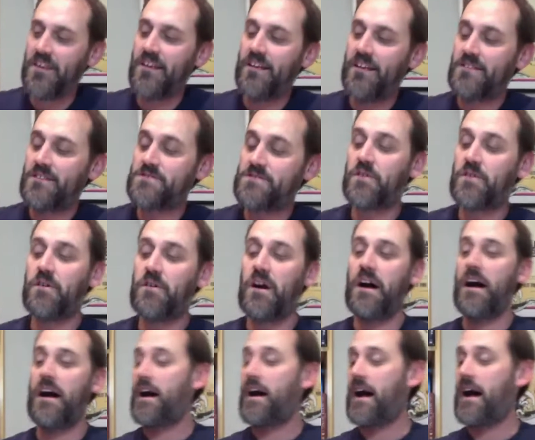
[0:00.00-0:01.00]

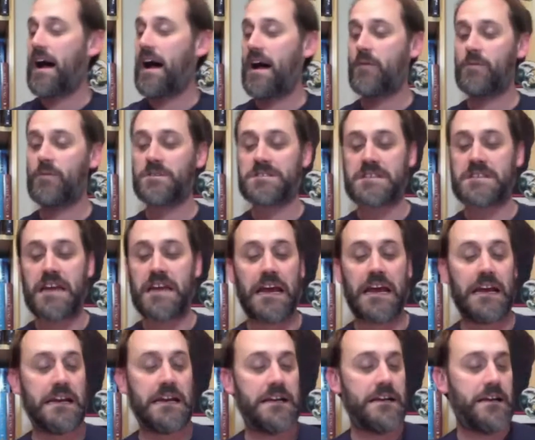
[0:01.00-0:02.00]
So I will
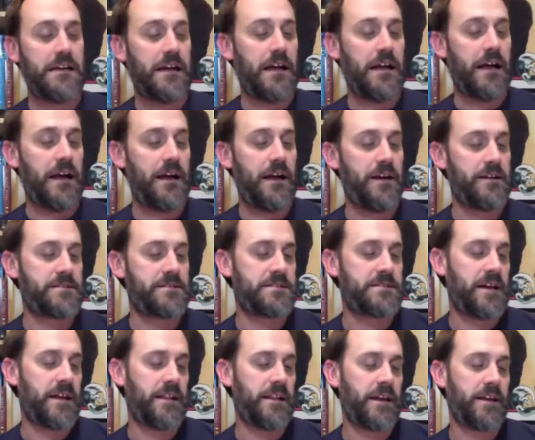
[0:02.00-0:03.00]
say, it's
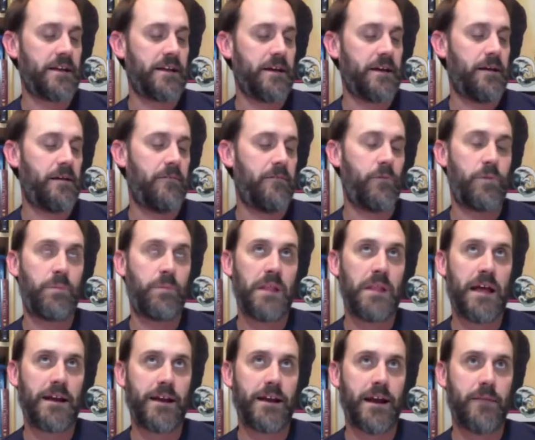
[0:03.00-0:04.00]
not like with
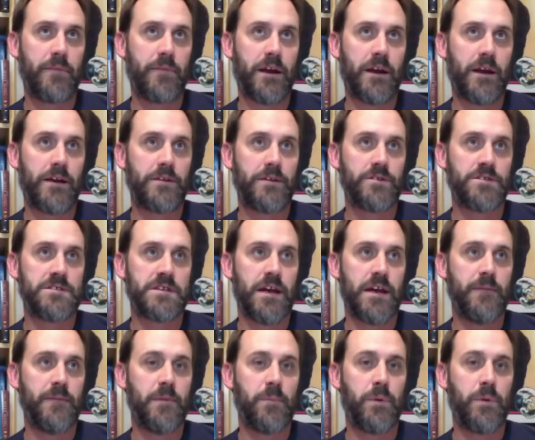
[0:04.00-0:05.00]
Black Hammer, I can just say
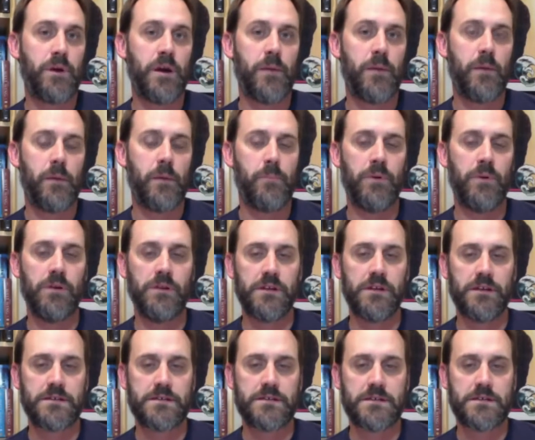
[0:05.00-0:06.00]
I'm going to put it on my pull
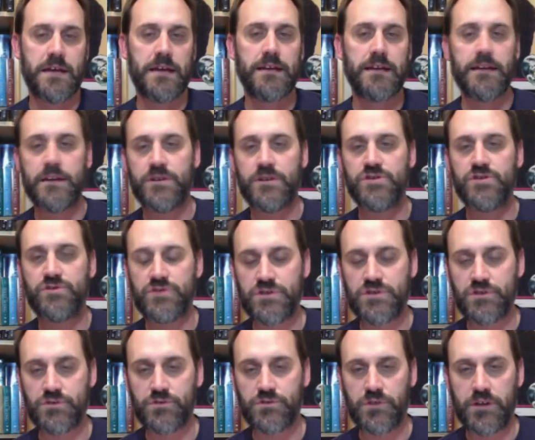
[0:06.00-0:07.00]
list and get issue
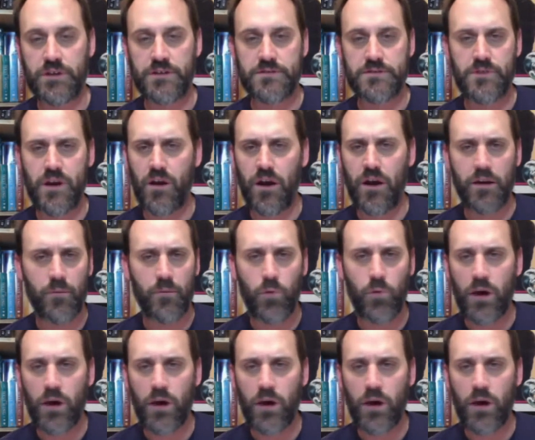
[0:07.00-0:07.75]
2 because they're on what